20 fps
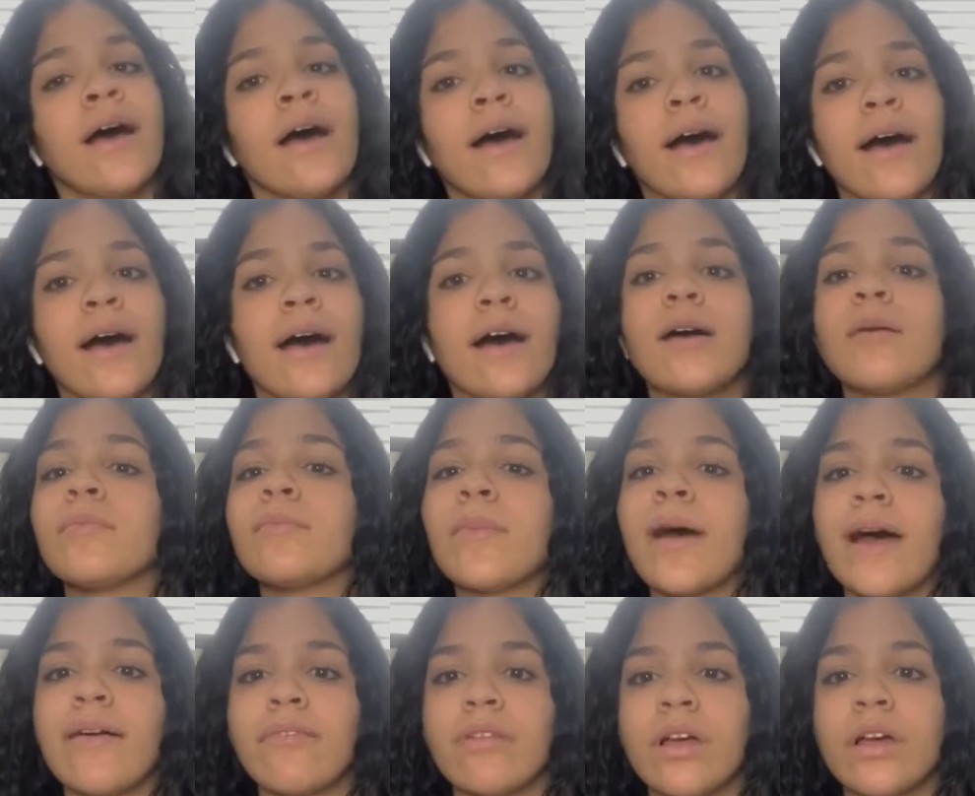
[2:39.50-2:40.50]
Um,
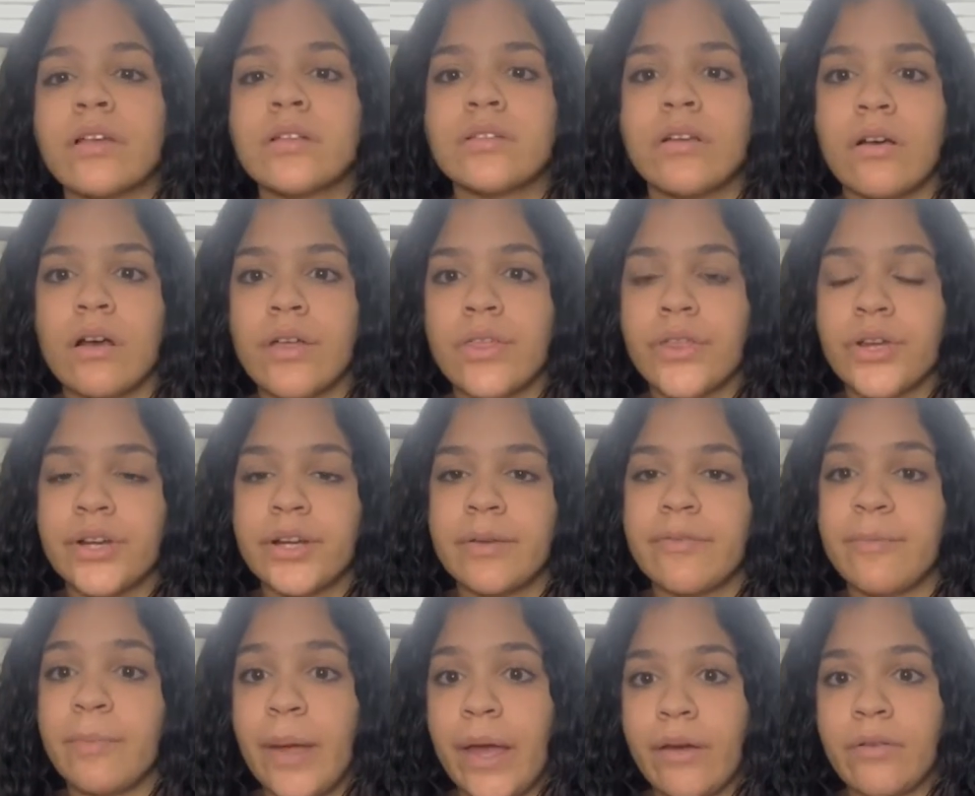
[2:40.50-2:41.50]
I've lost all 30
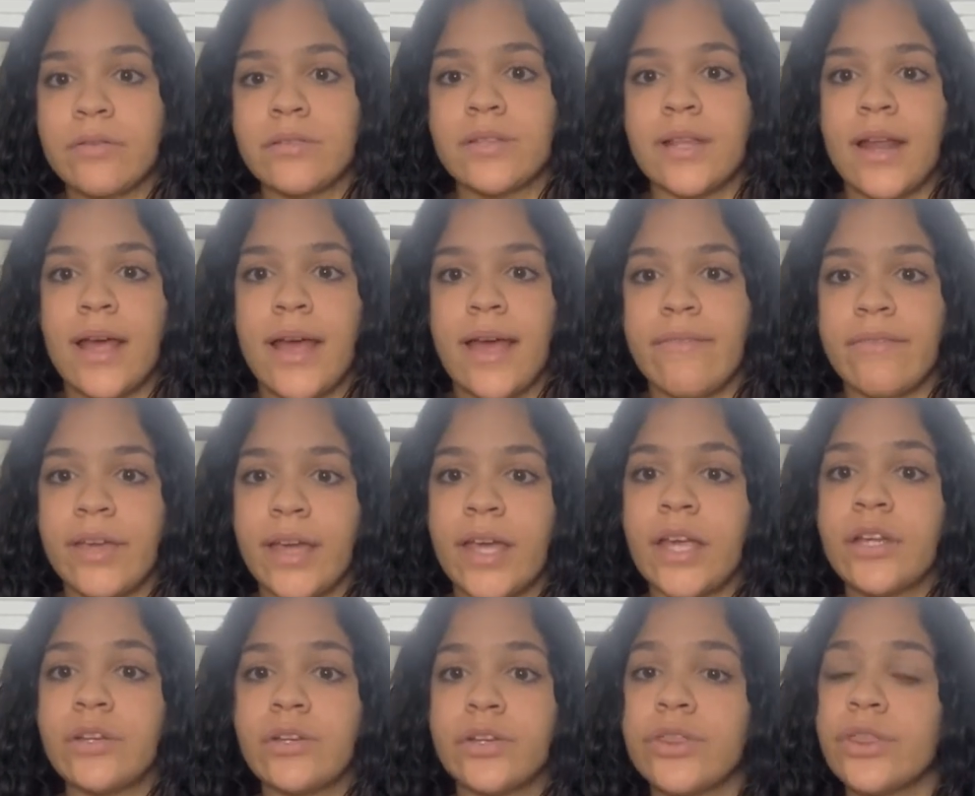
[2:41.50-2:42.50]
pounds that I have
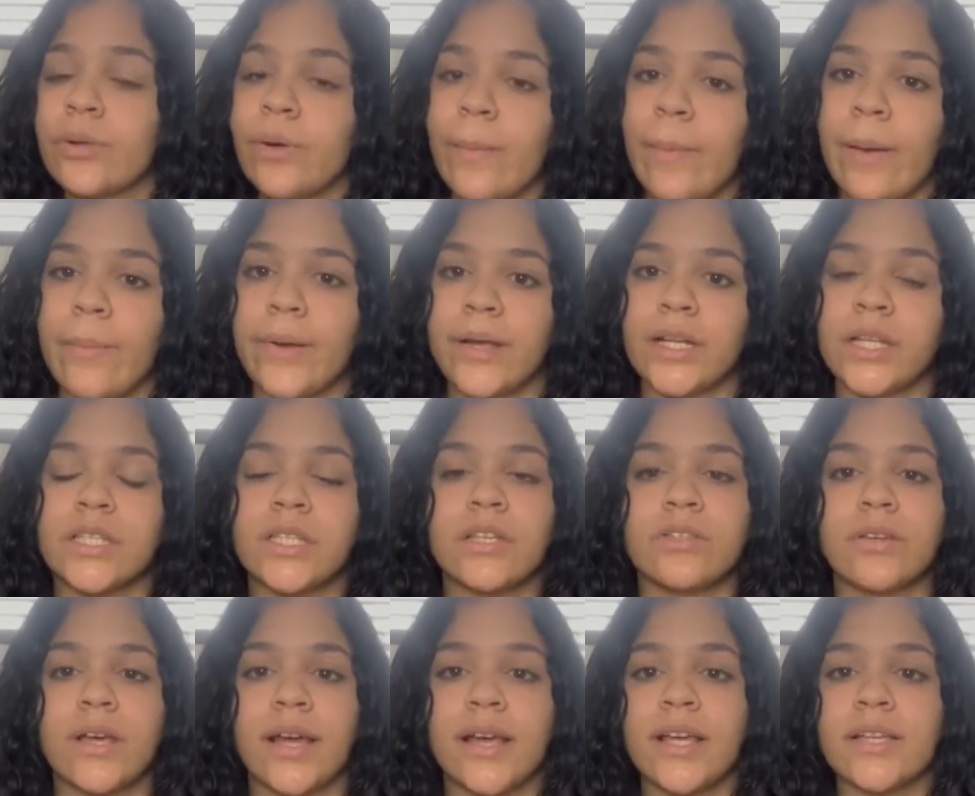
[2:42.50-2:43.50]
gained throughout my pregnancy.
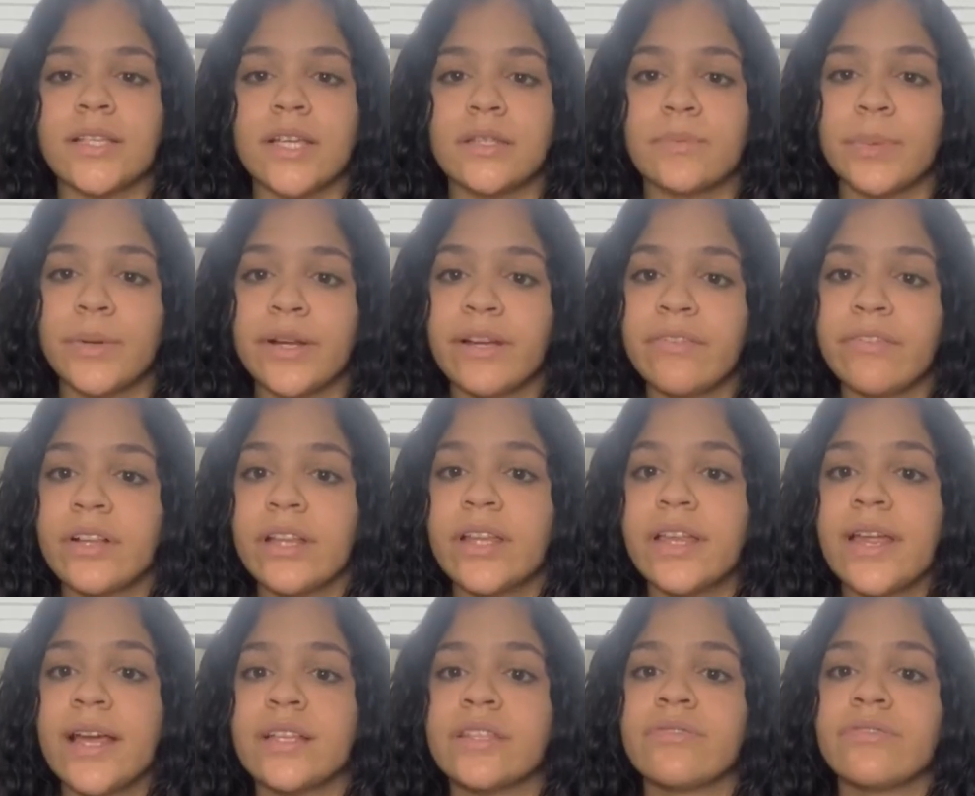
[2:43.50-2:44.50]
So I guess that's pretty really,
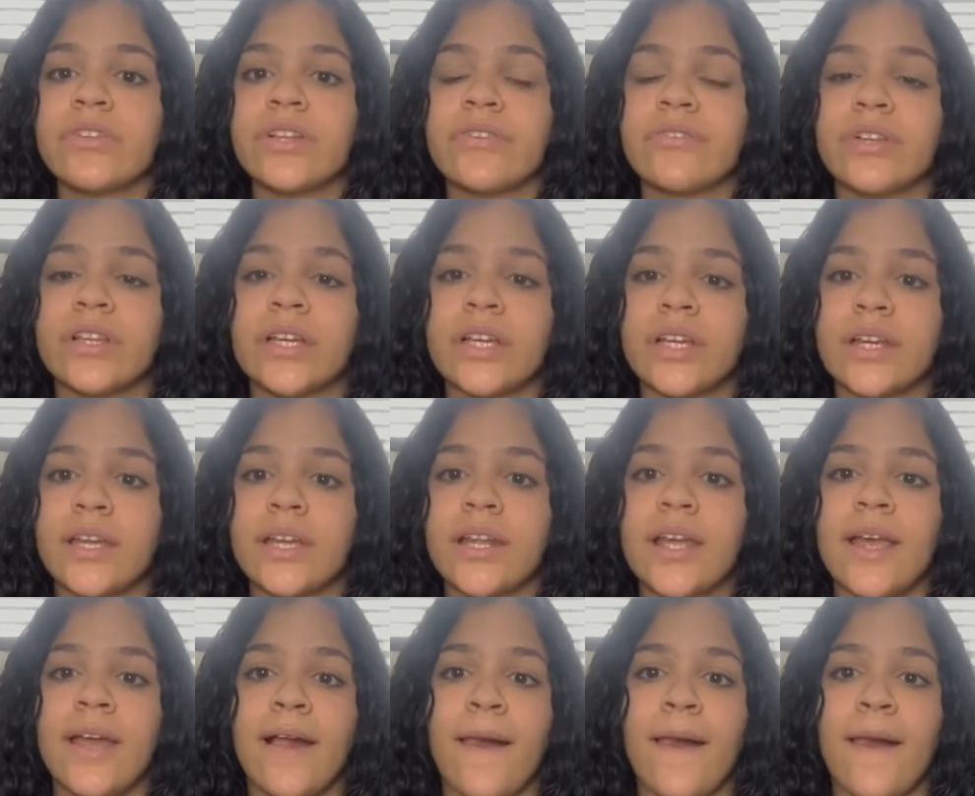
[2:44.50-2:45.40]
that's really, really good.